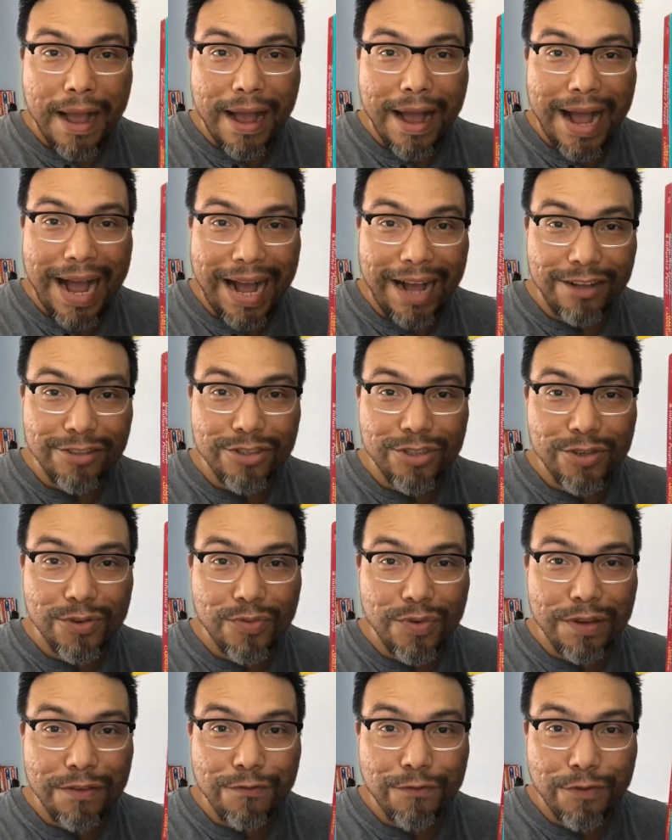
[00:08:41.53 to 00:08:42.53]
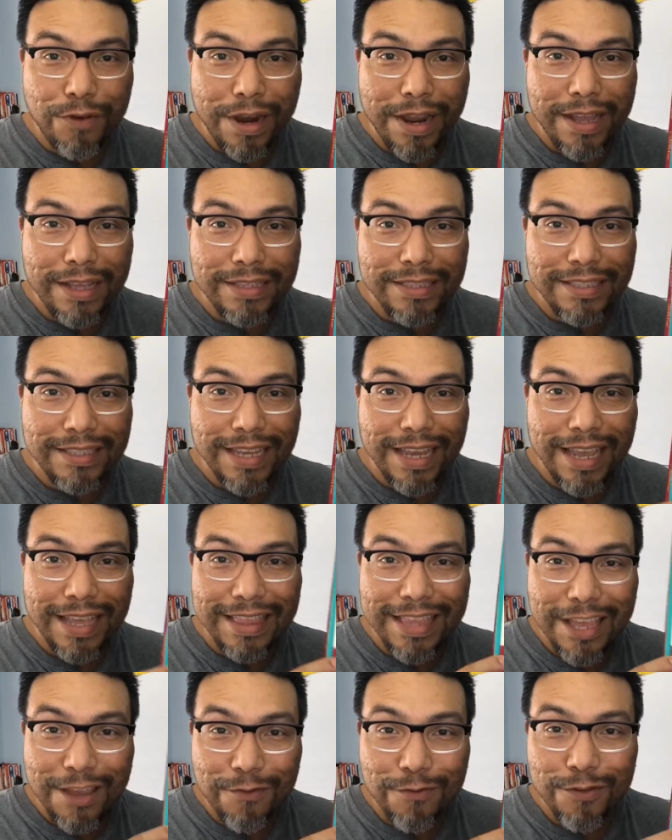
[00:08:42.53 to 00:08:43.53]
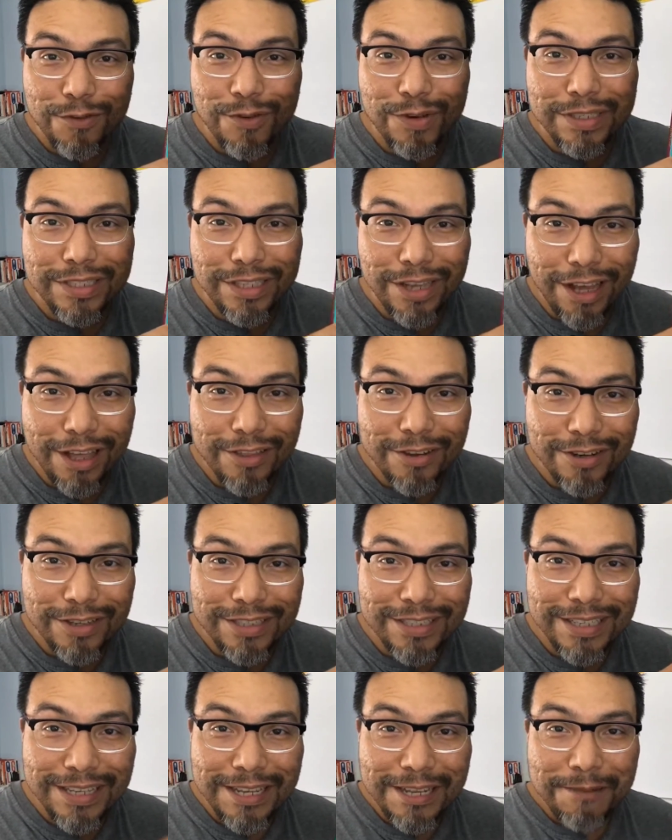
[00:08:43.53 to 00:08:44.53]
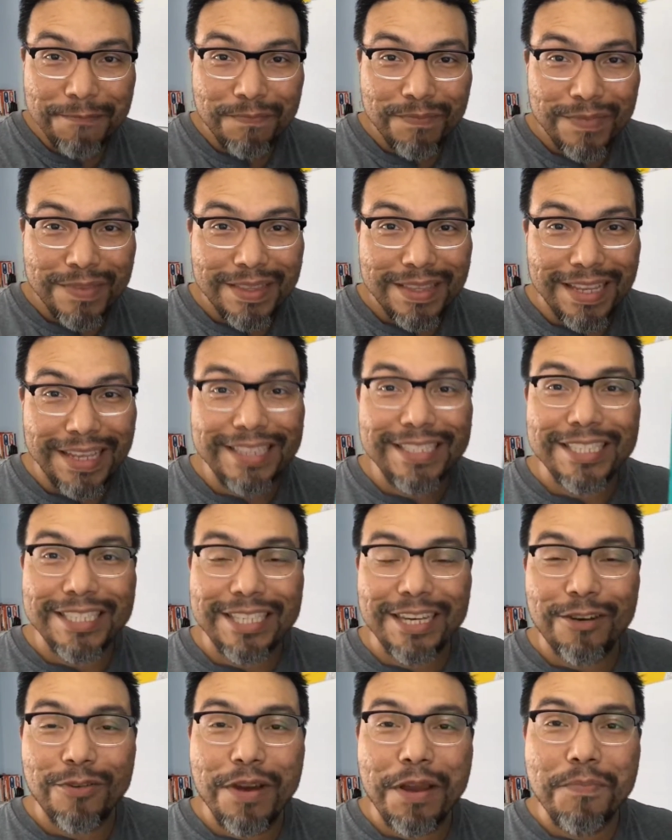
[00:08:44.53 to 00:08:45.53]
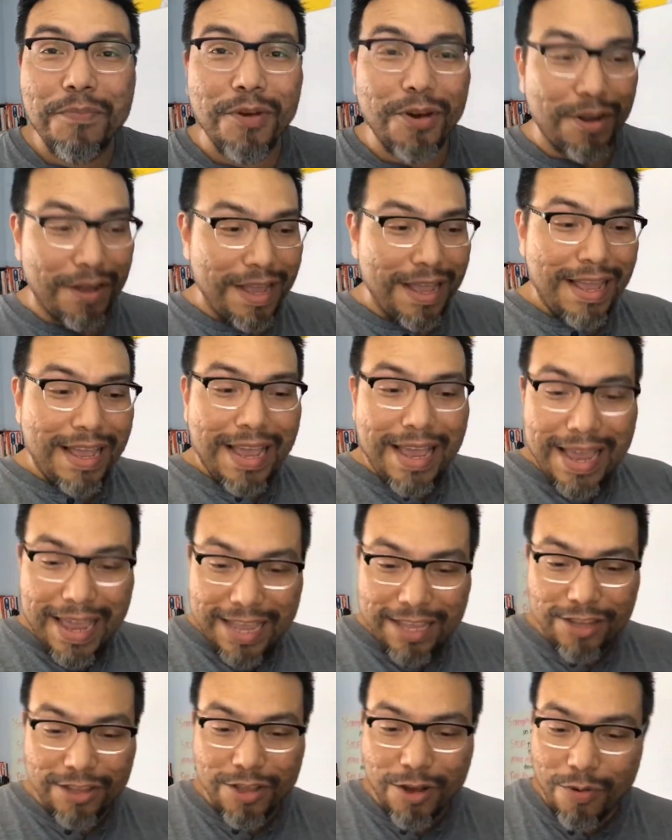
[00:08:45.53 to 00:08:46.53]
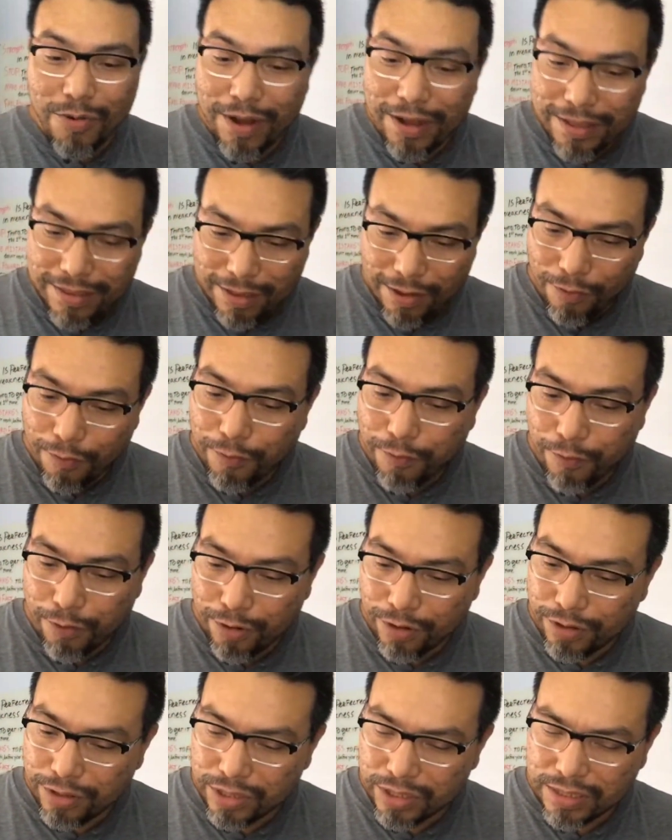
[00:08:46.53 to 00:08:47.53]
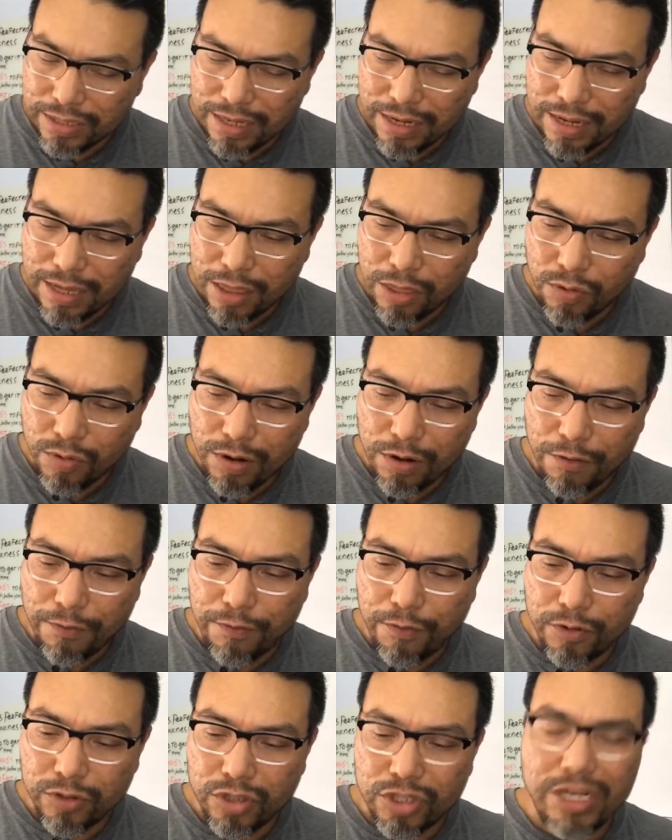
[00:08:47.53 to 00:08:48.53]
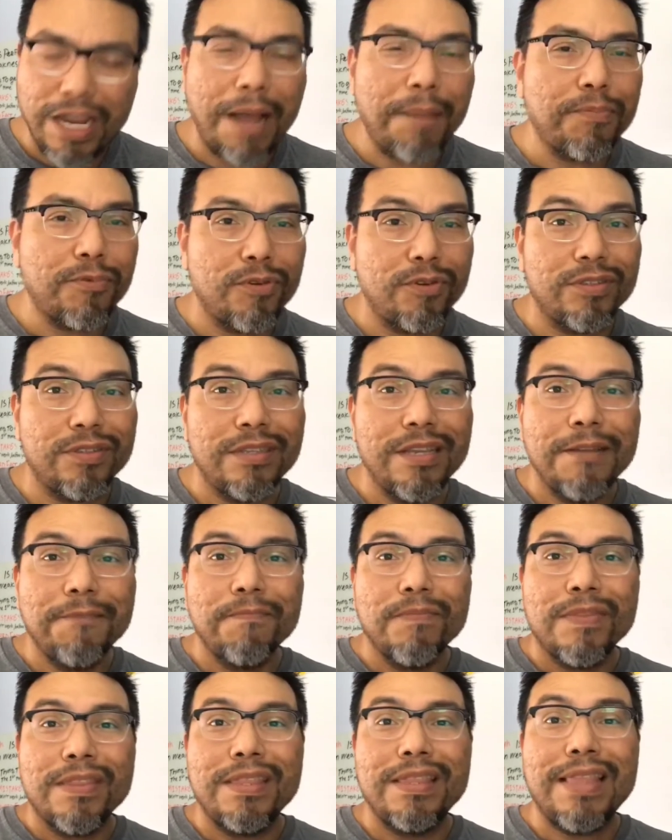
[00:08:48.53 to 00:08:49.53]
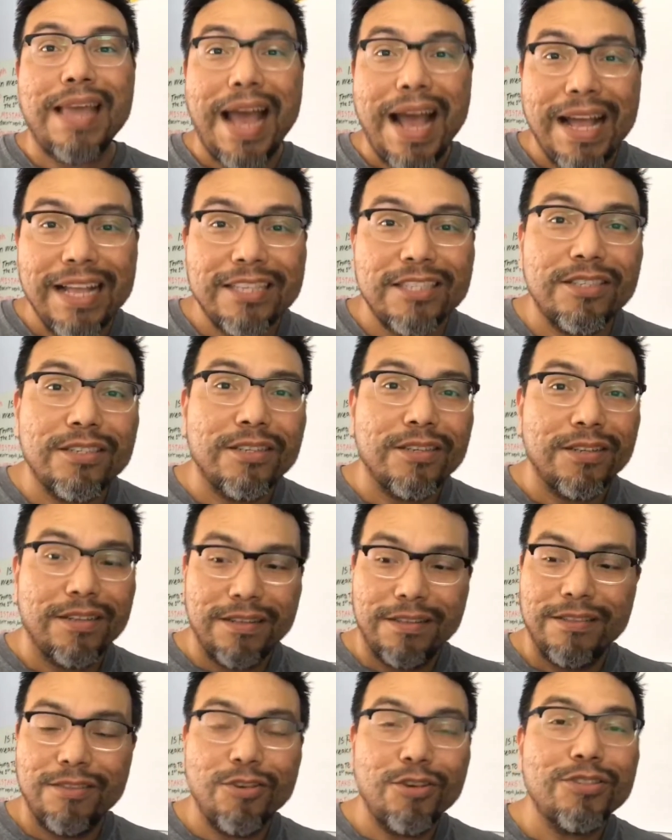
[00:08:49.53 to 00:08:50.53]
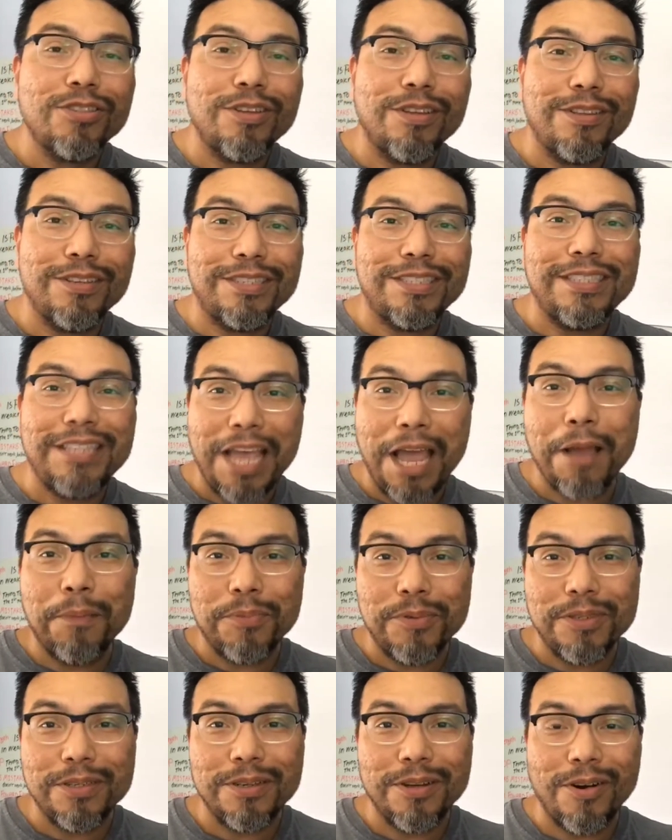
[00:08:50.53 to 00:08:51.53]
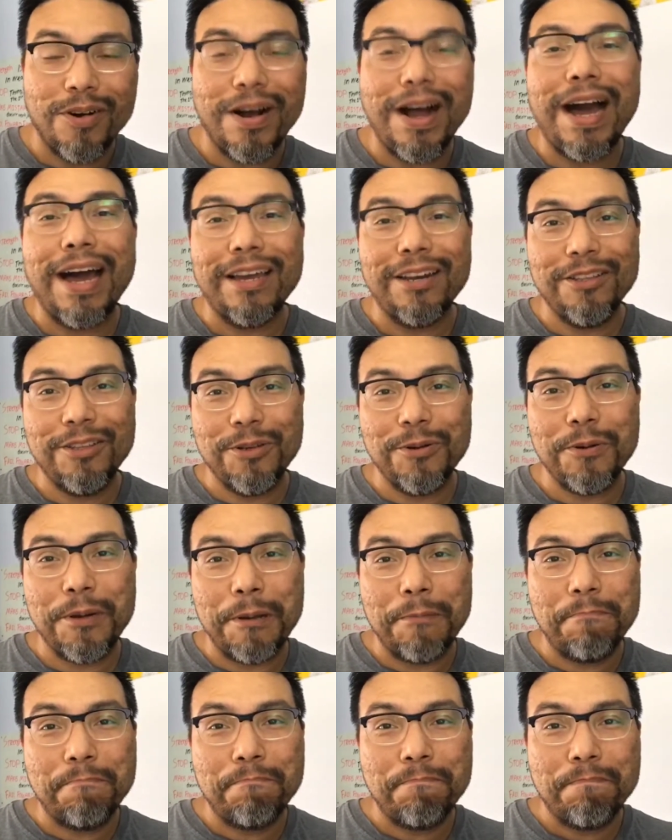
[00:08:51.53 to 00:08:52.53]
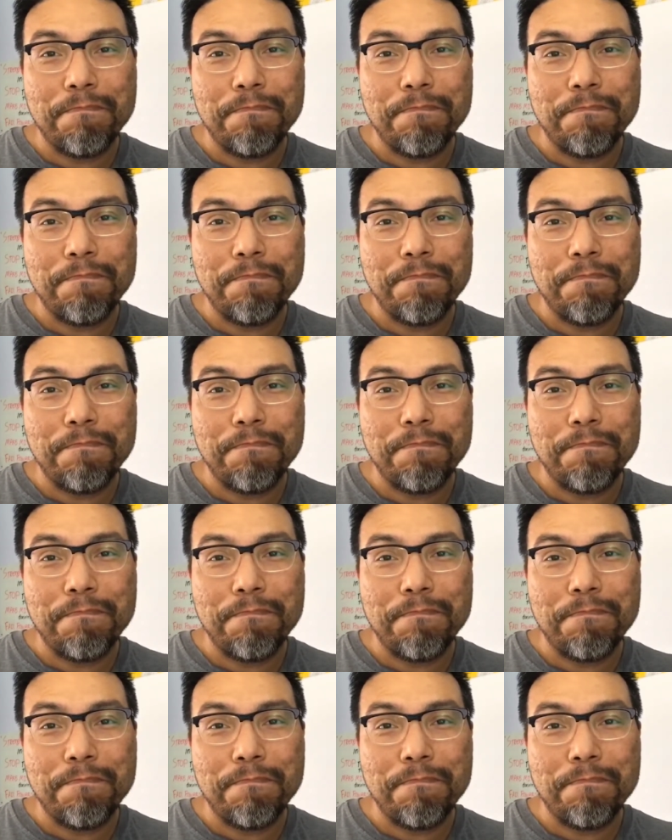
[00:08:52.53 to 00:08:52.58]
How to Win Friends and Influence Others. This is a great book. And you know what? The first uh, three or four chapters, that's those are the steps on how to do it.